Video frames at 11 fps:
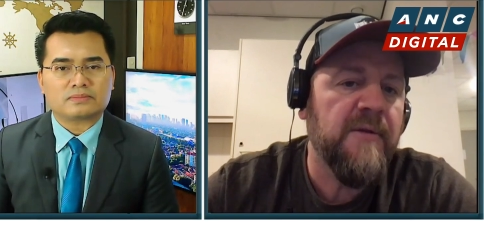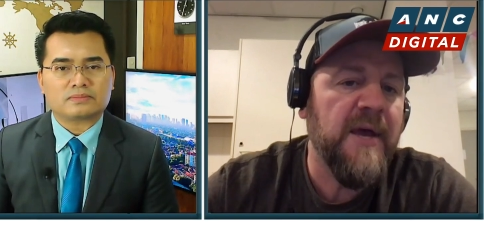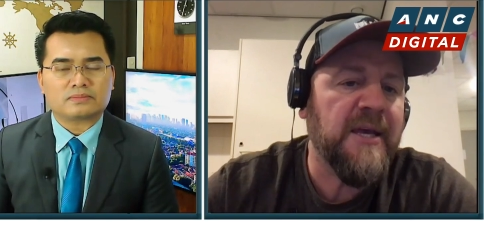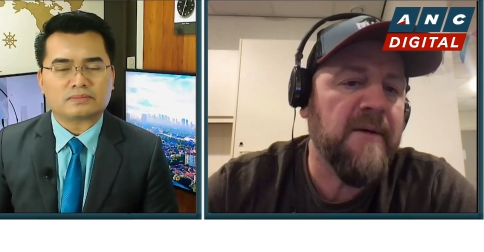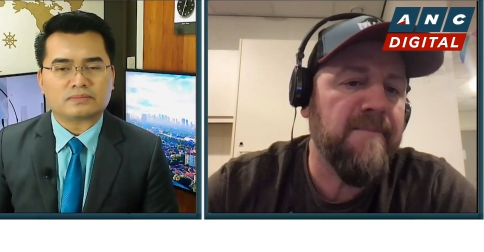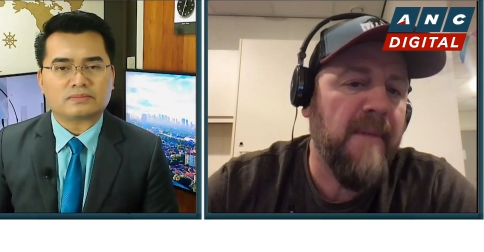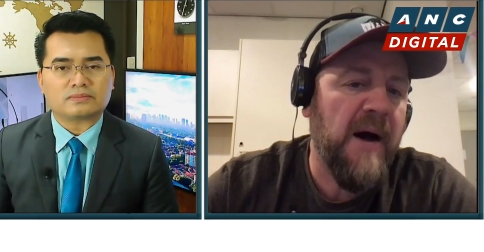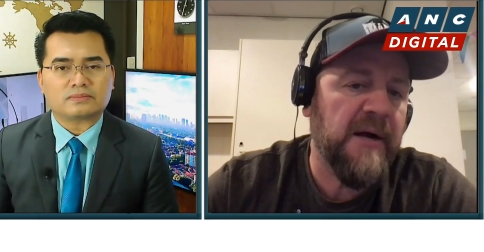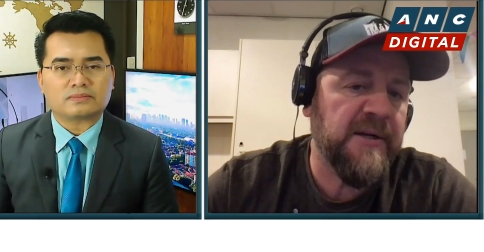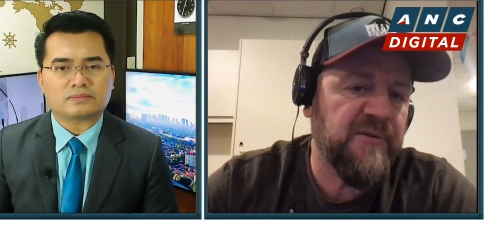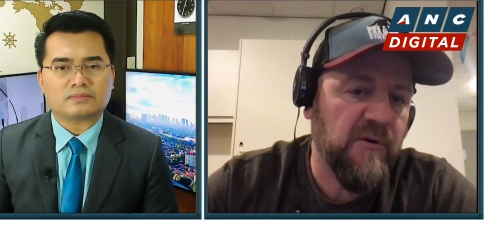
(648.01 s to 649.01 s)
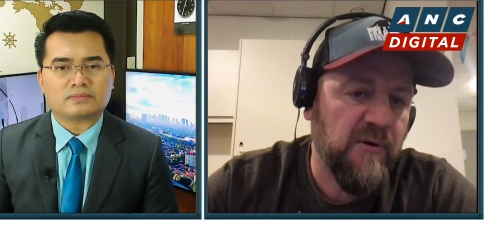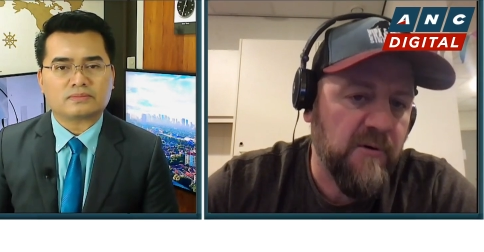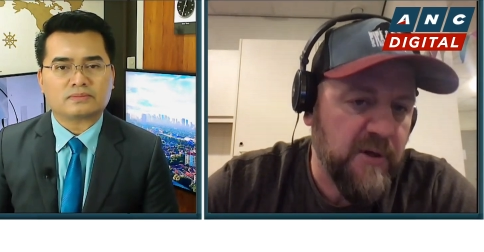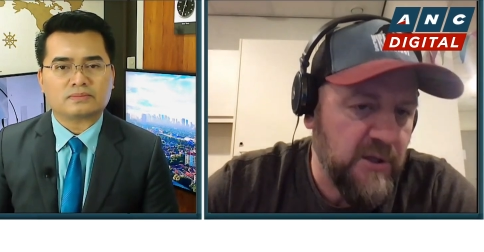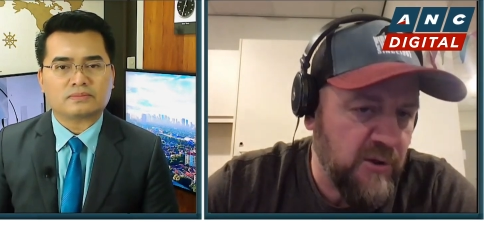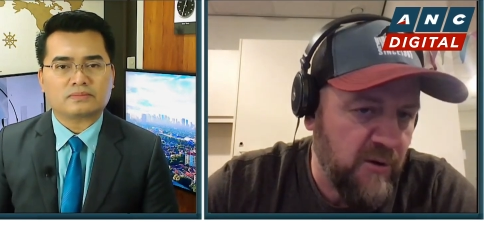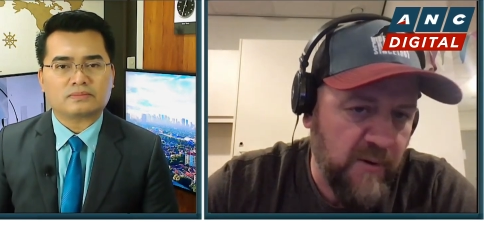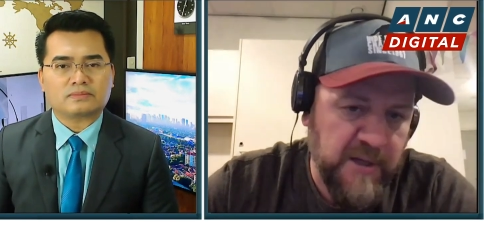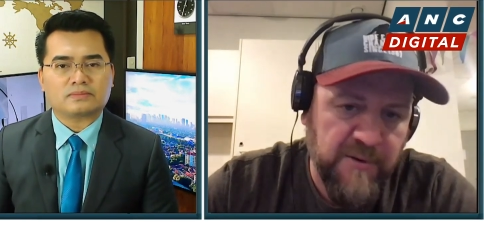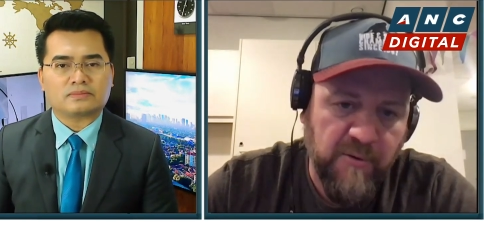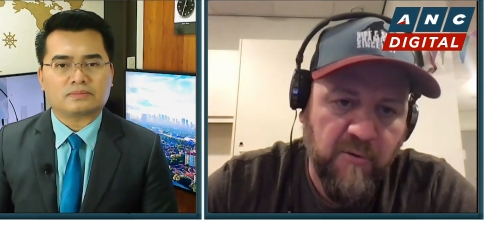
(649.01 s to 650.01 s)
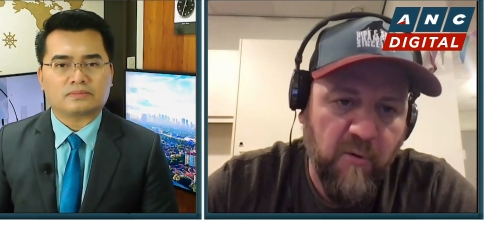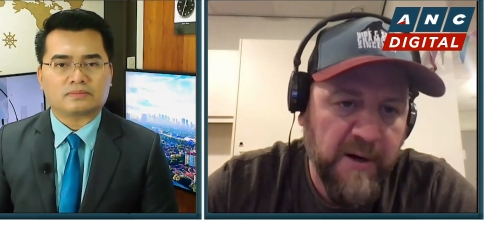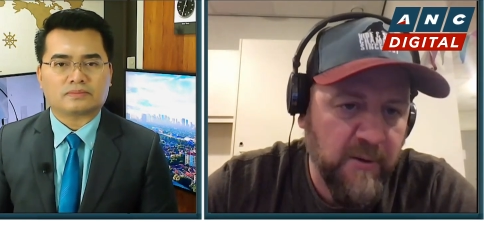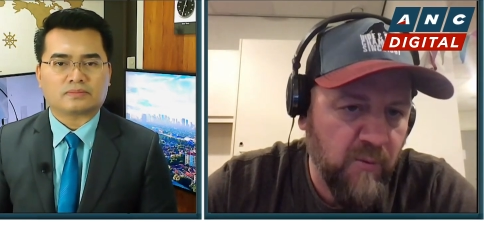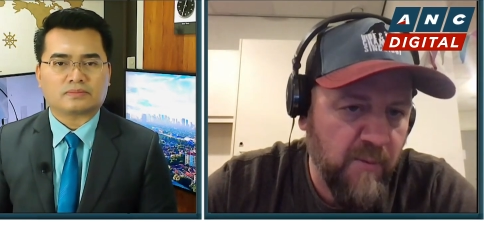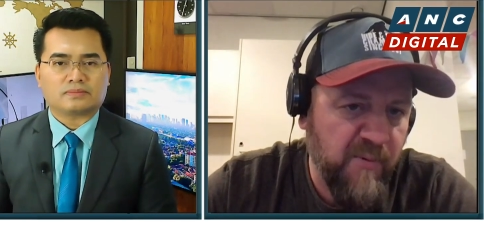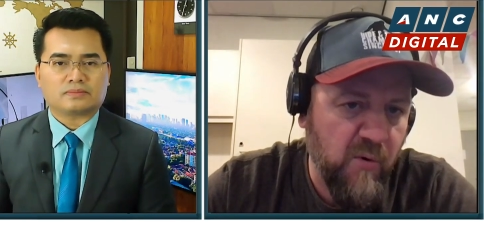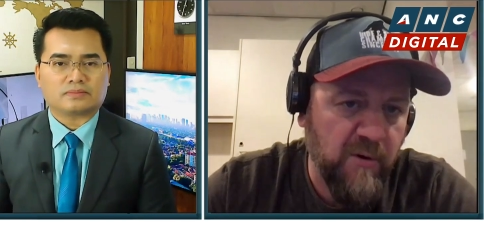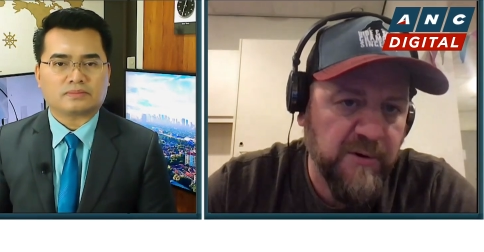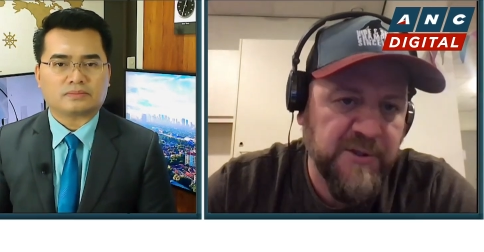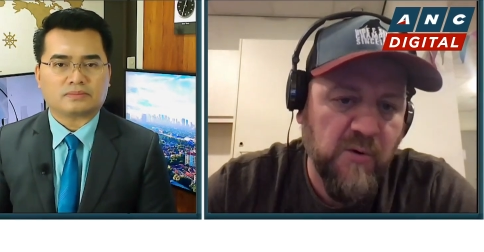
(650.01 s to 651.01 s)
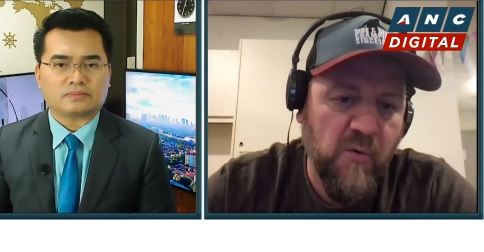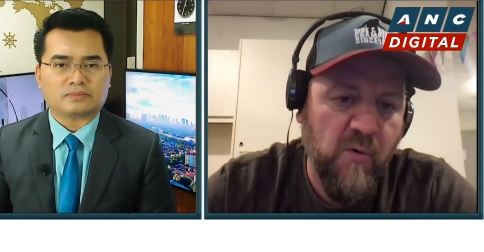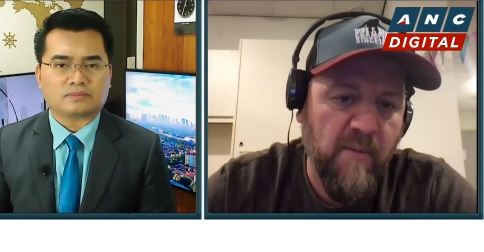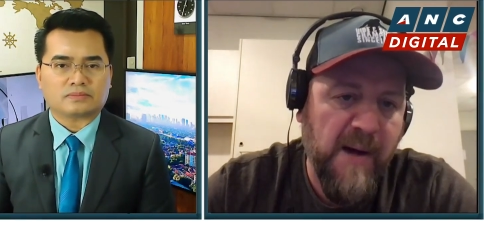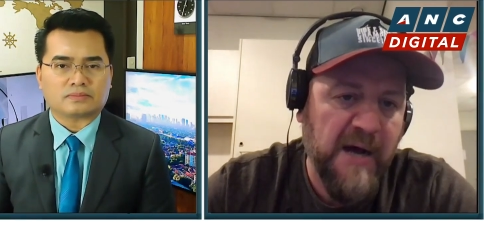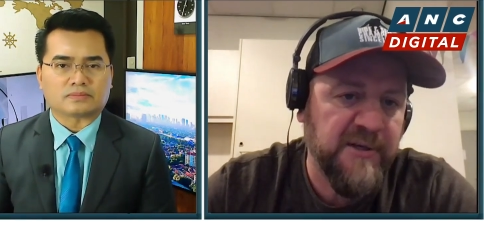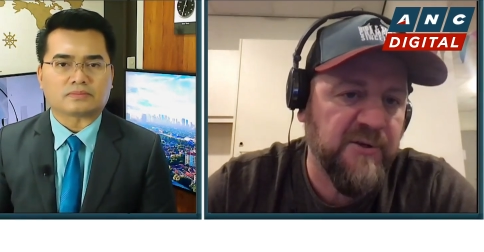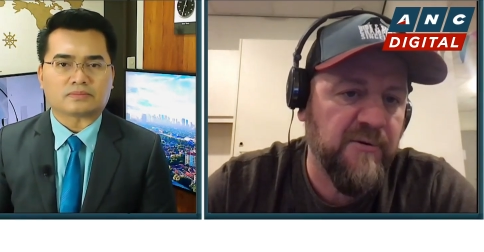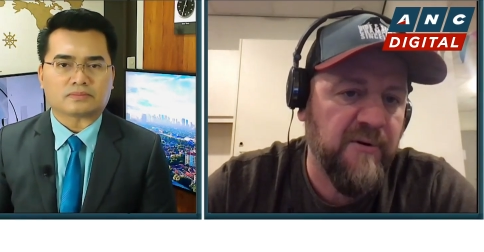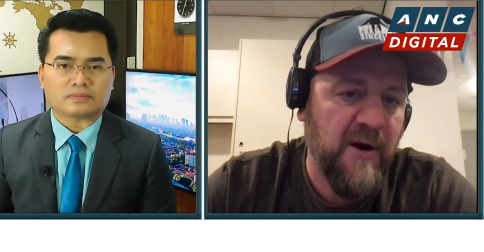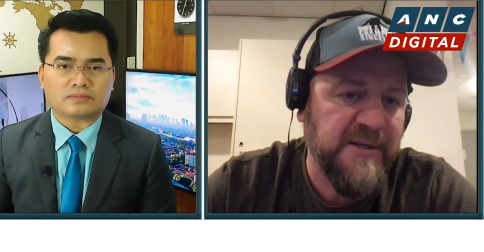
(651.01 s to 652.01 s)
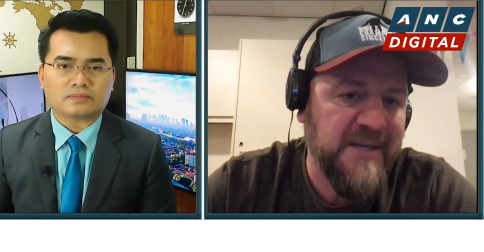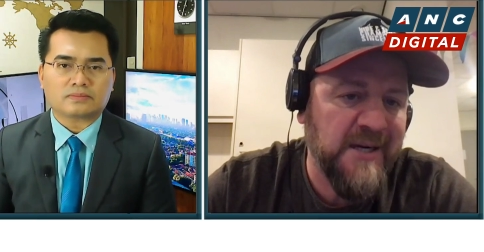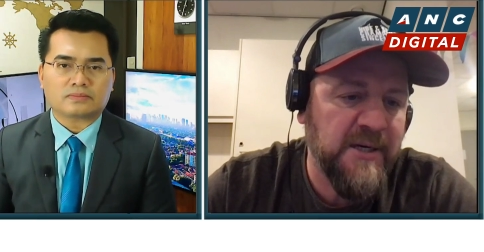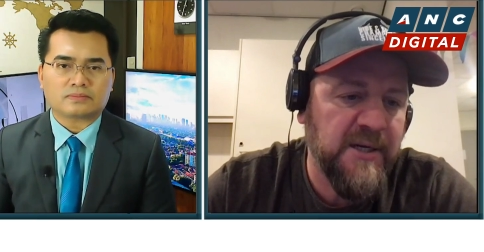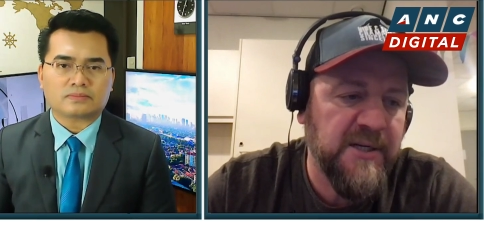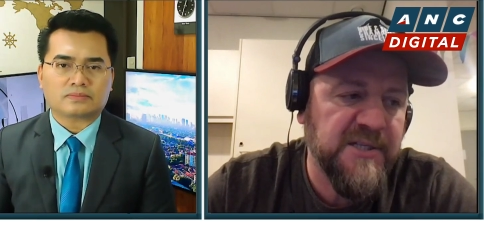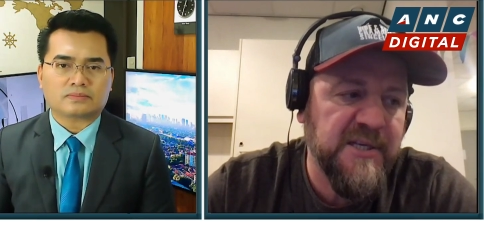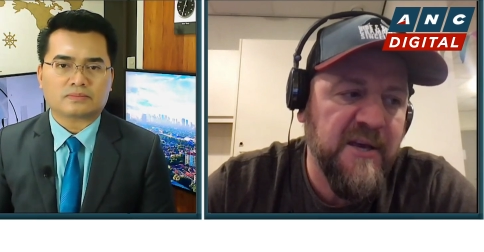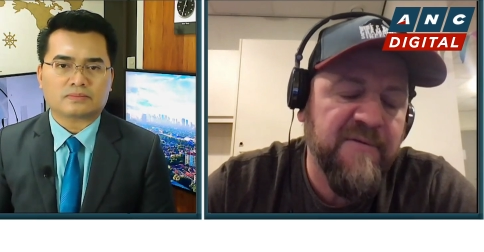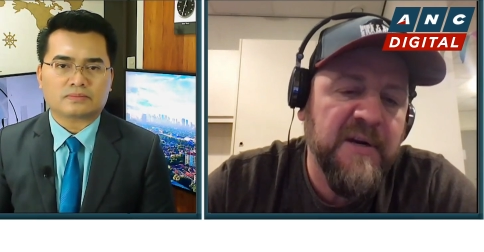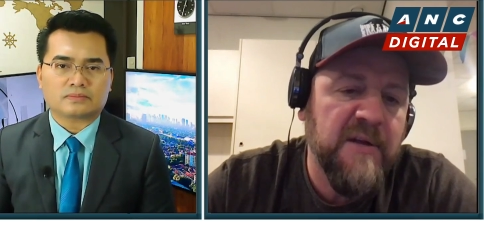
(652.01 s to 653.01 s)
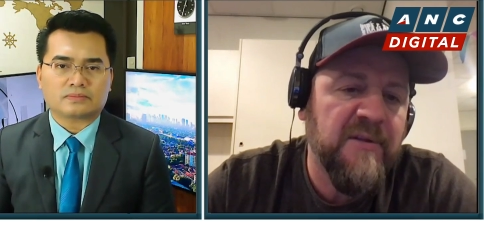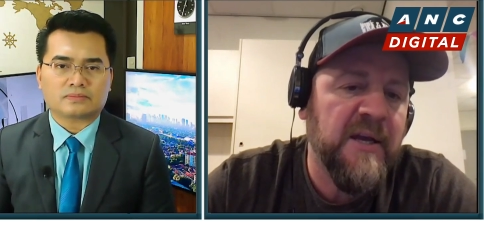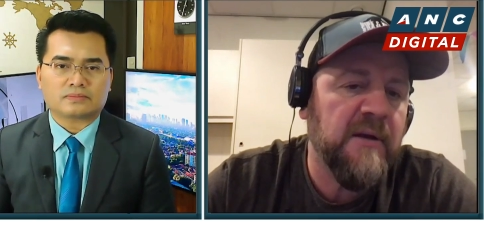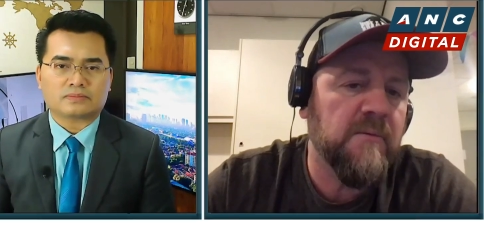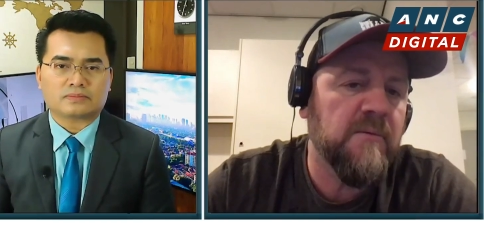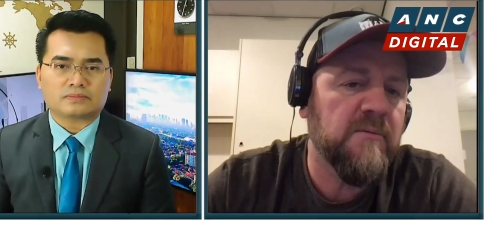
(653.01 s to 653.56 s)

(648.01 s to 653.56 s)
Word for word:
Speaker 1: They can monitor, you know, either credit reports or monitor mm-hmm. their identity to see if anything